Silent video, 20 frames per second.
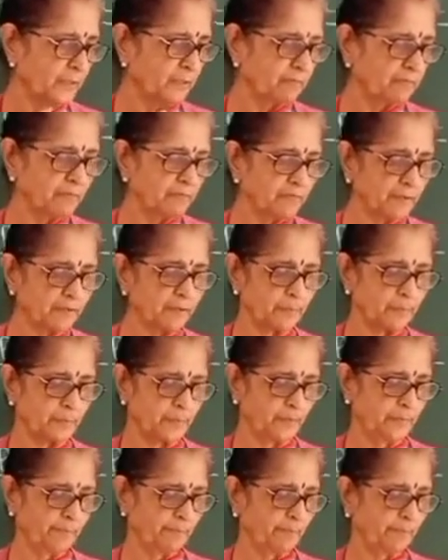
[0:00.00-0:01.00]

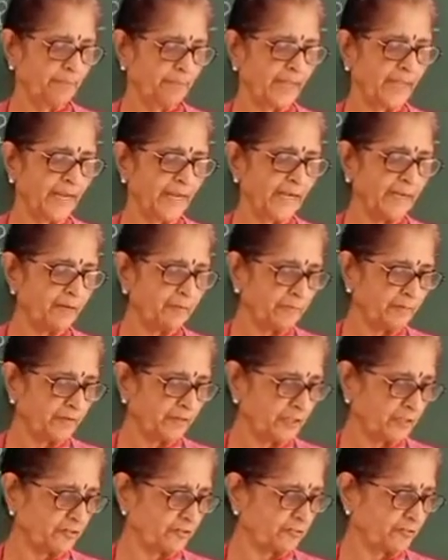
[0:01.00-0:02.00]
verb. Had
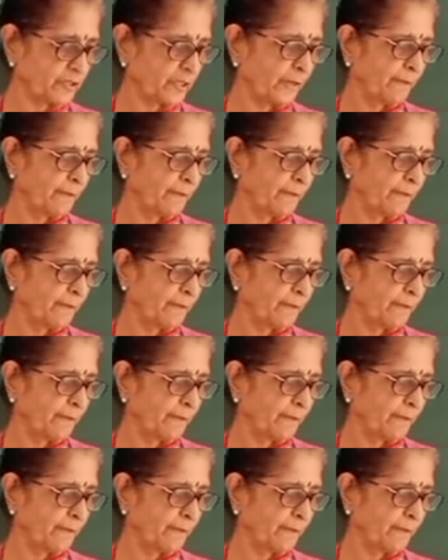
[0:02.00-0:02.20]
finished.